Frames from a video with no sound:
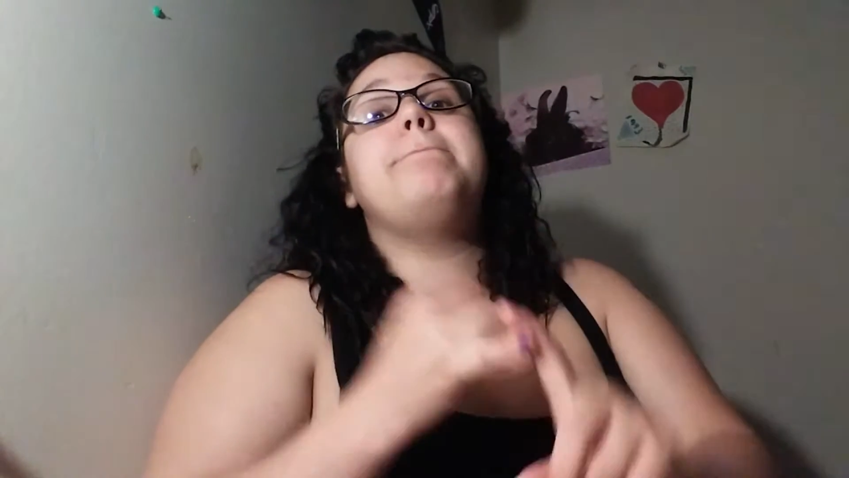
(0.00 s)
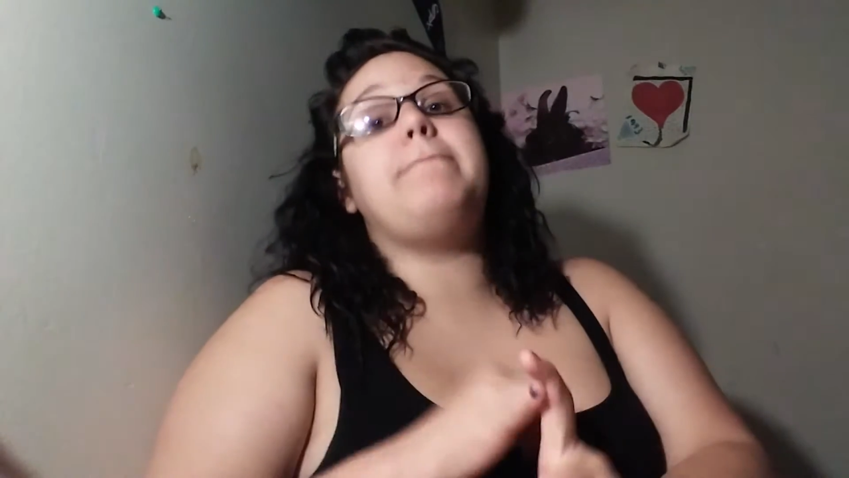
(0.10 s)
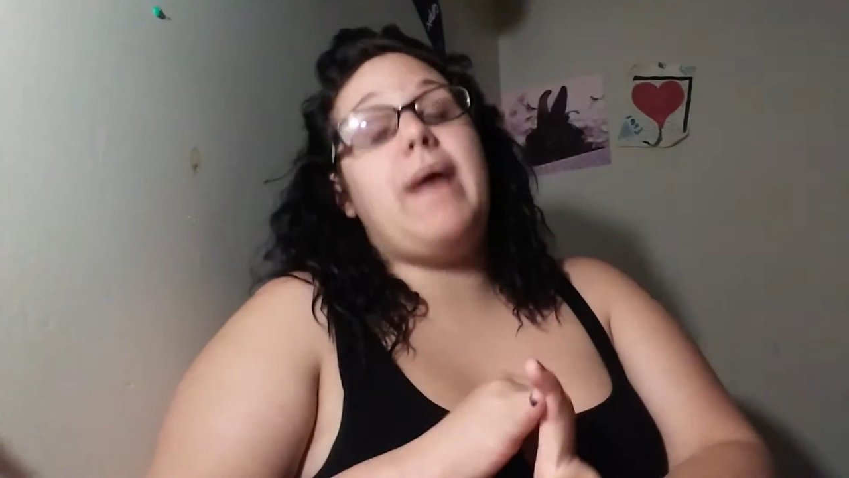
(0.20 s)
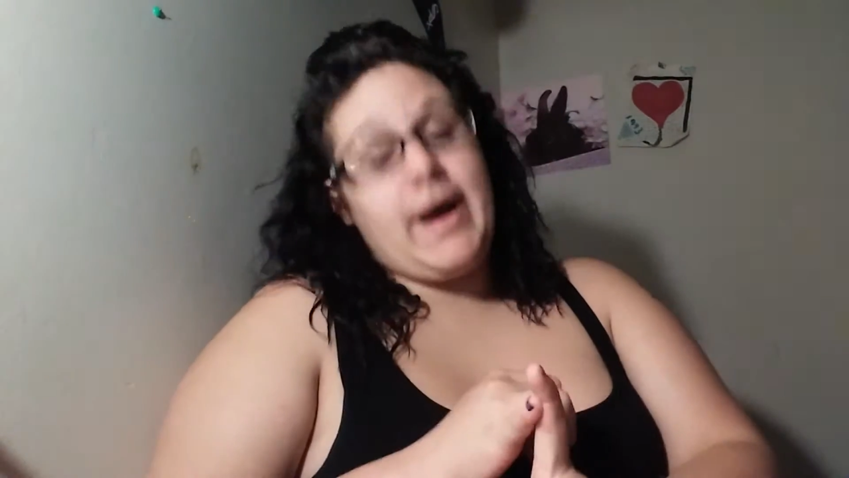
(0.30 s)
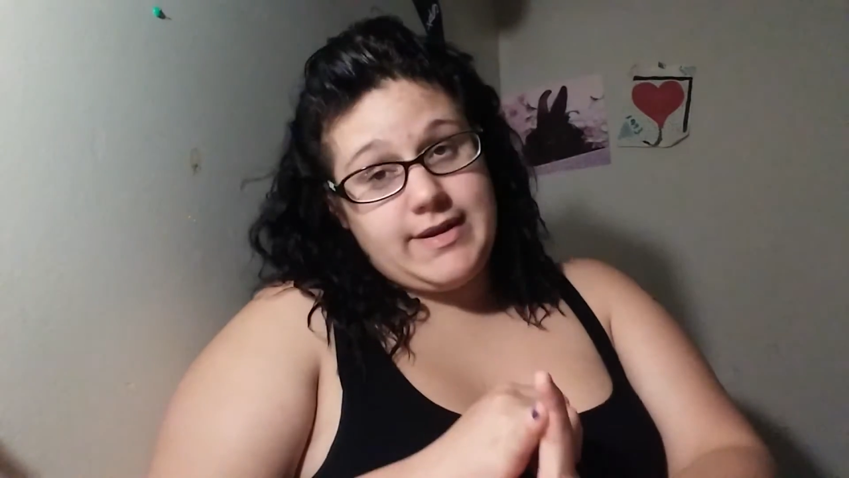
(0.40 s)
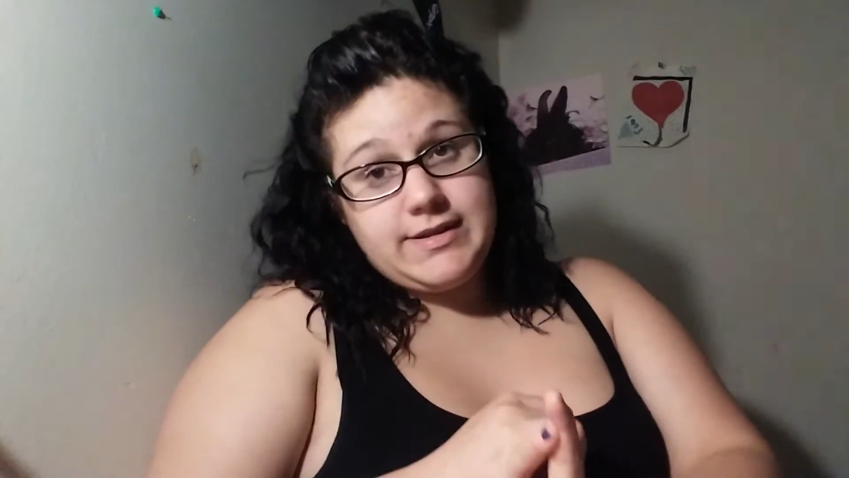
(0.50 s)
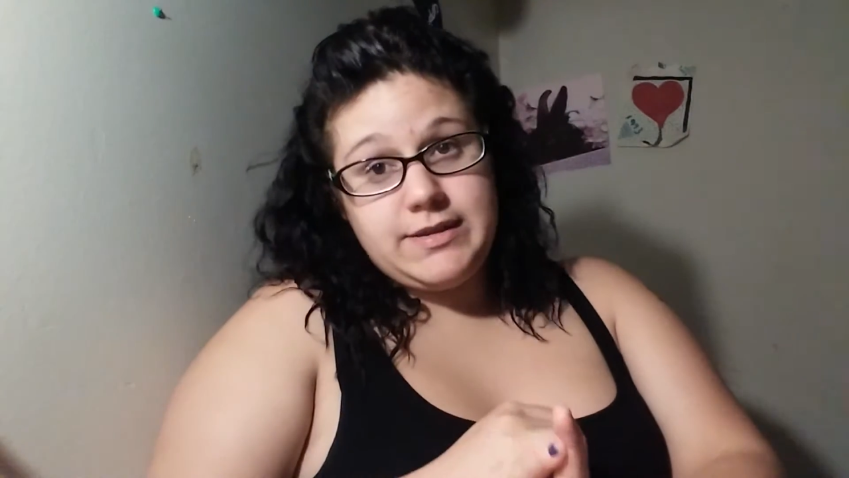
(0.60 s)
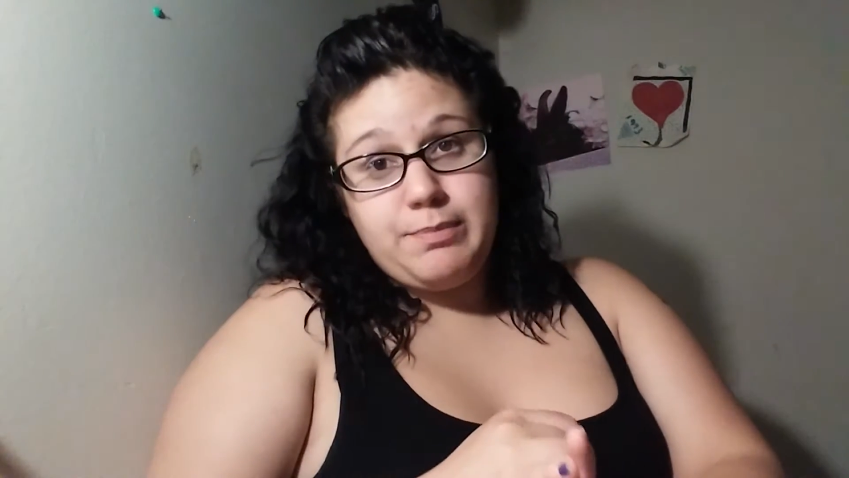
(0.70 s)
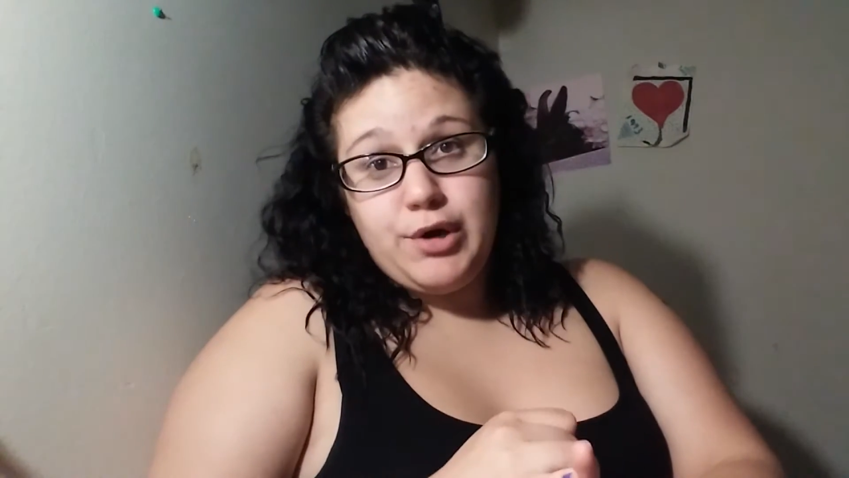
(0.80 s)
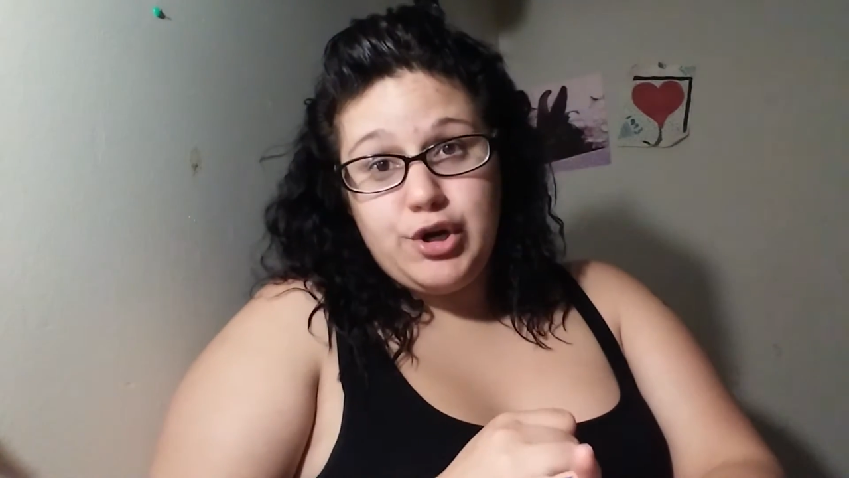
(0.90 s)
box
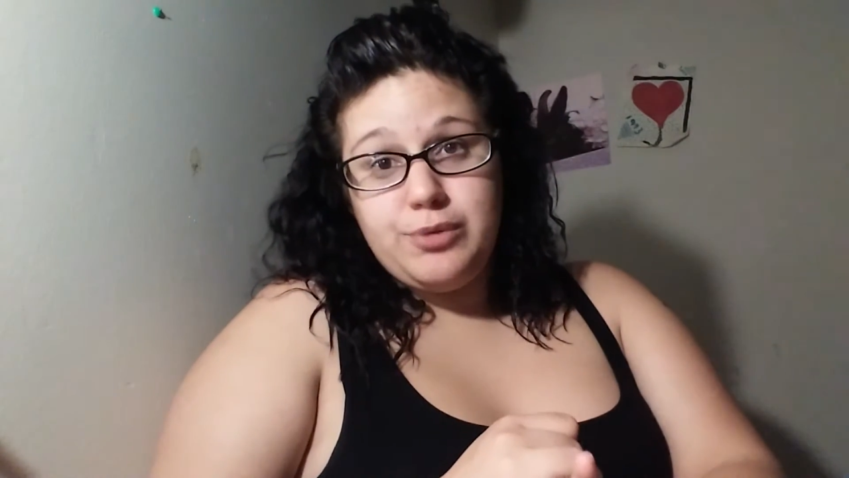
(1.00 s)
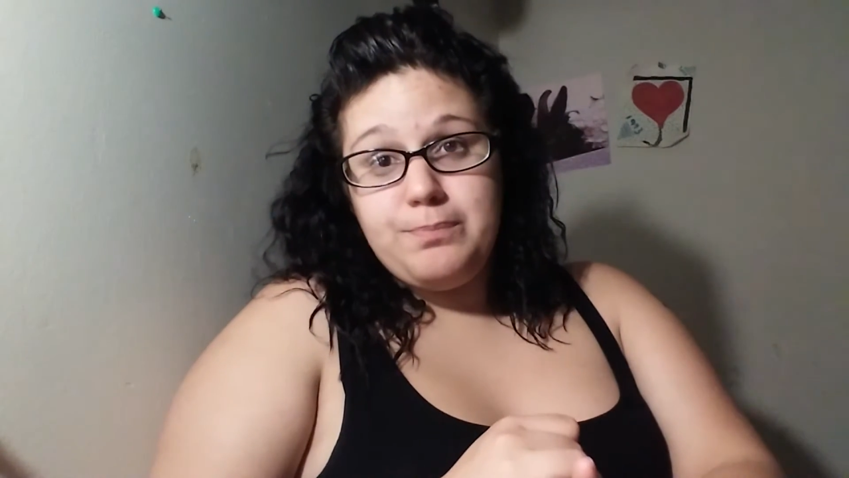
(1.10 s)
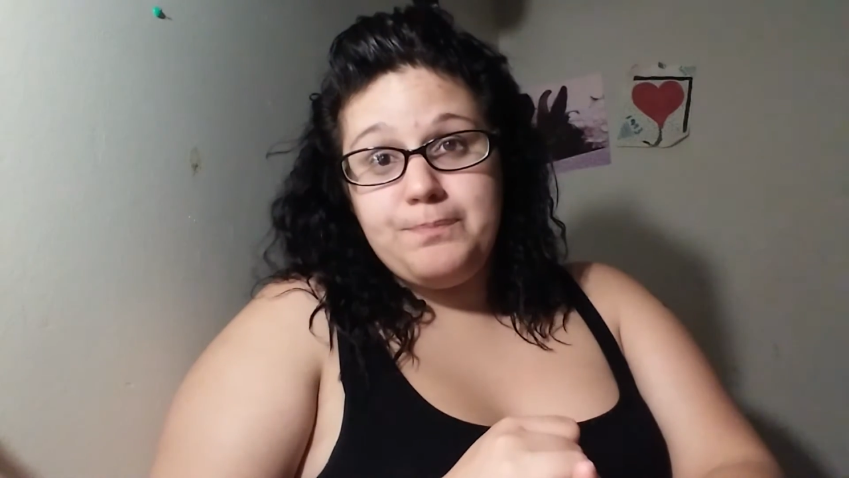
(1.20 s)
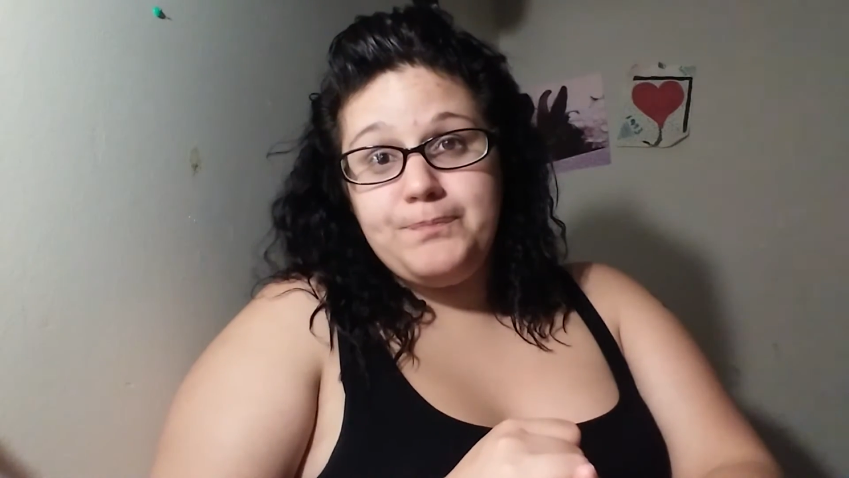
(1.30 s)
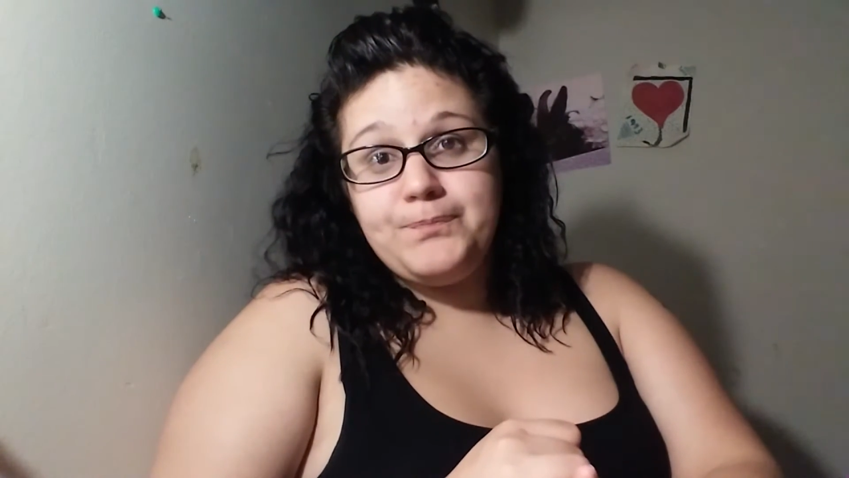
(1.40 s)
perm.